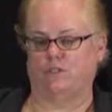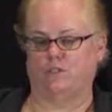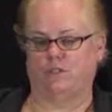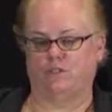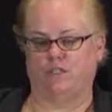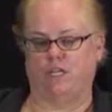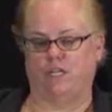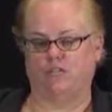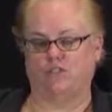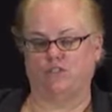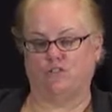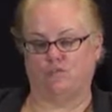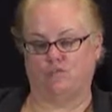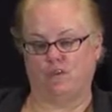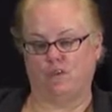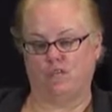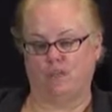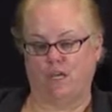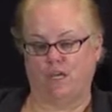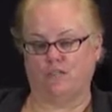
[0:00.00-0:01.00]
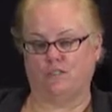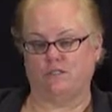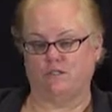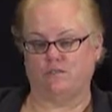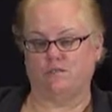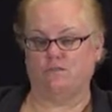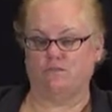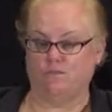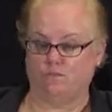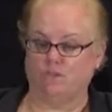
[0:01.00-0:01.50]
a stage 3 that's
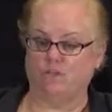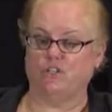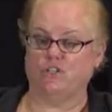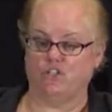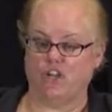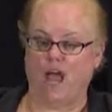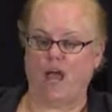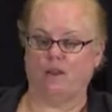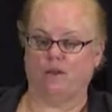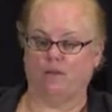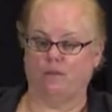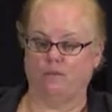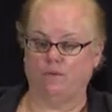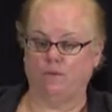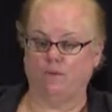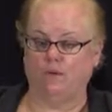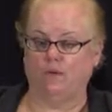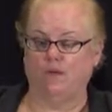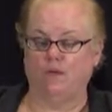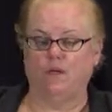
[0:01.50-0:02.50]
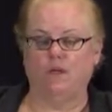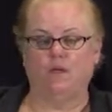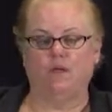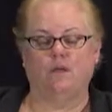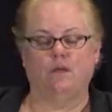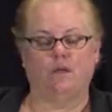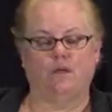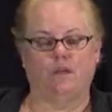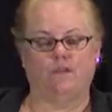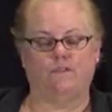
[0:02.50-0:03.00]
pretty shallow?
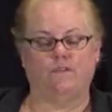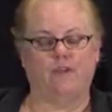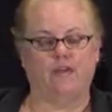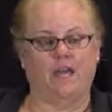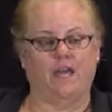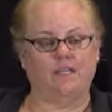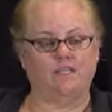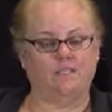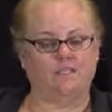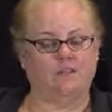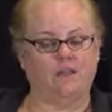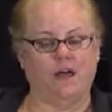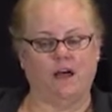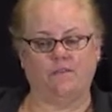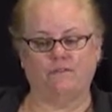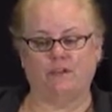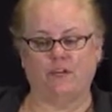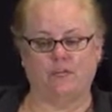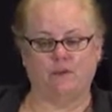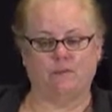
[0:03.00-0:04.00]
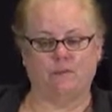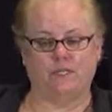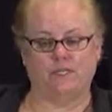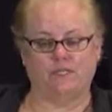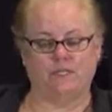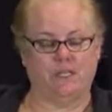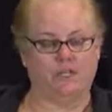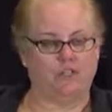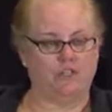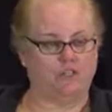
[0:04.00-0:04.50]
If it has slough, can it be a
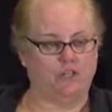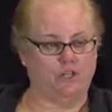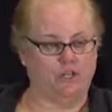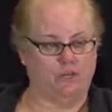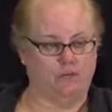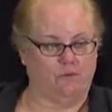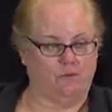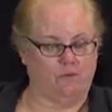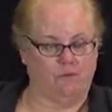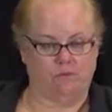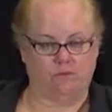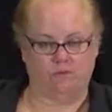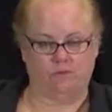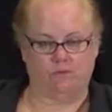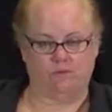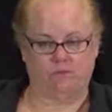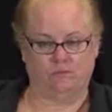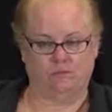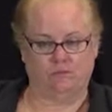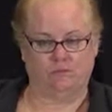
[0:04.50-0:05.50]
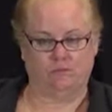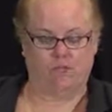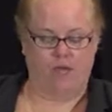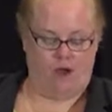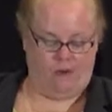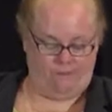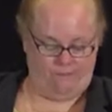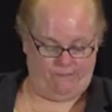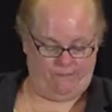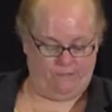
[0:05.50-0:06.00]
stage 2?
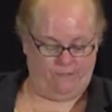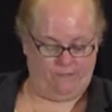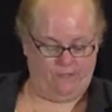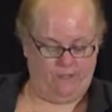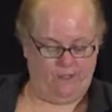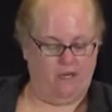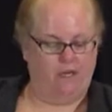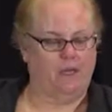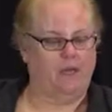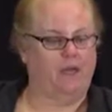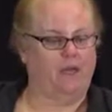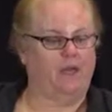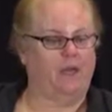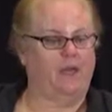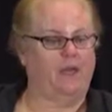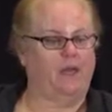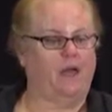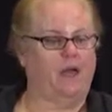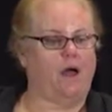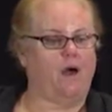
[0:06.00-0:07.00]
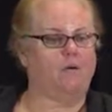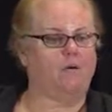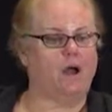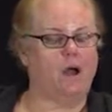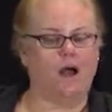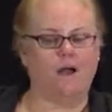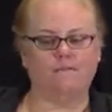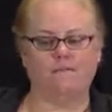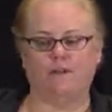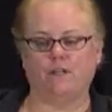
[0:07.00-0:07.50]
No. How
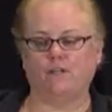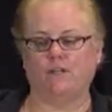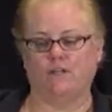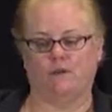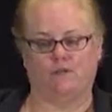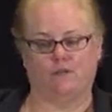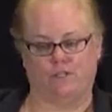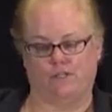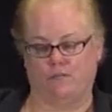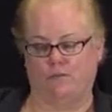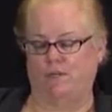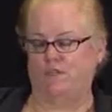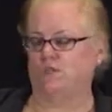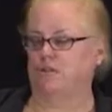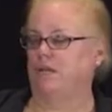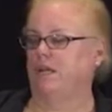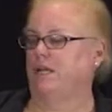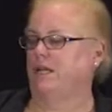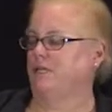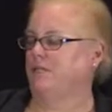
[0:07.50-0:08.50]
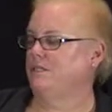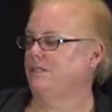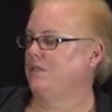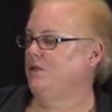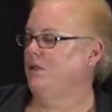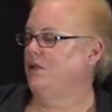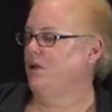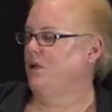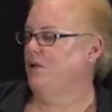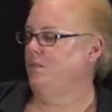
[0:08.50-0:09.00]
confident, you don't need to raise your hands,
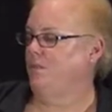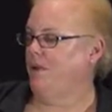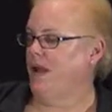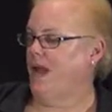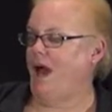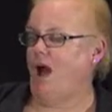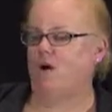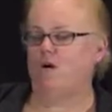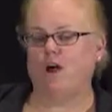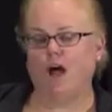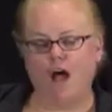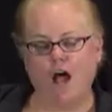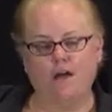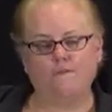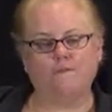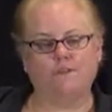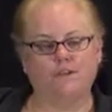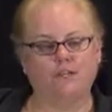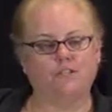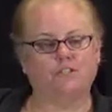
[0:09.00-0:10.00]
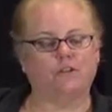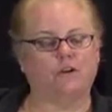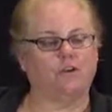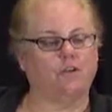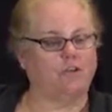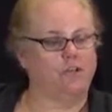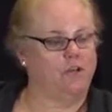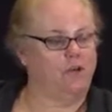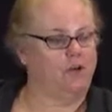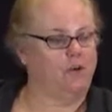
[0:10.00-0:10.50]
but how confident are
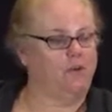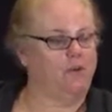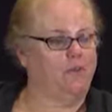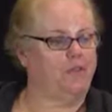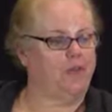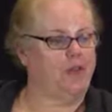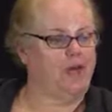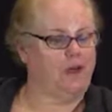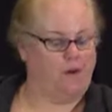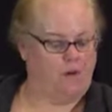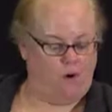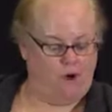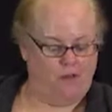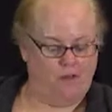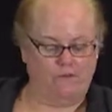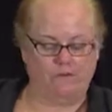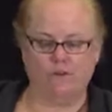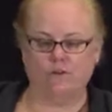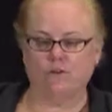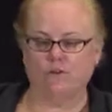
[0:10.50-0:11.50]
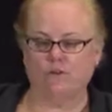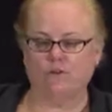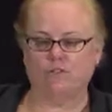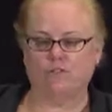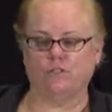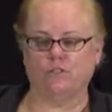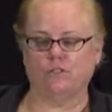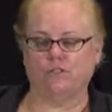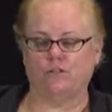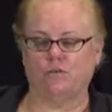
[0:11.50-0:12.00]
you that all of your
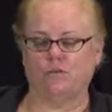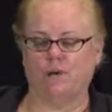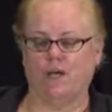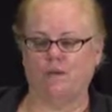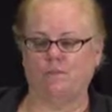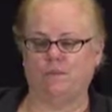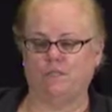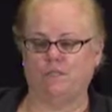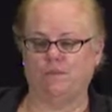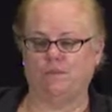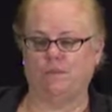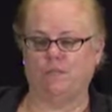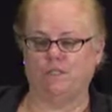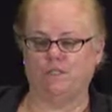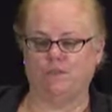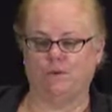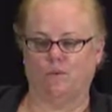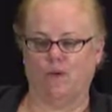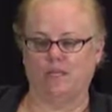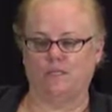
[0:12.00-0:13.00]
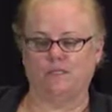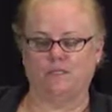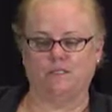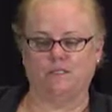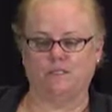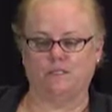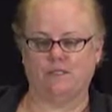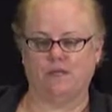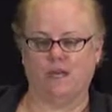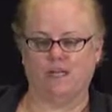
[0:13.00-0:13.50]
nurses who might be doing this OASIS
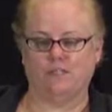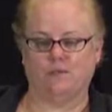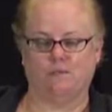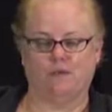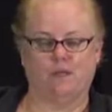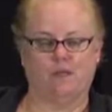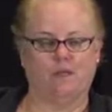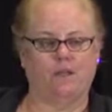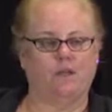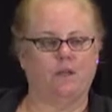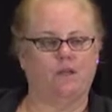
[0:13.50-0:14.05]
assessment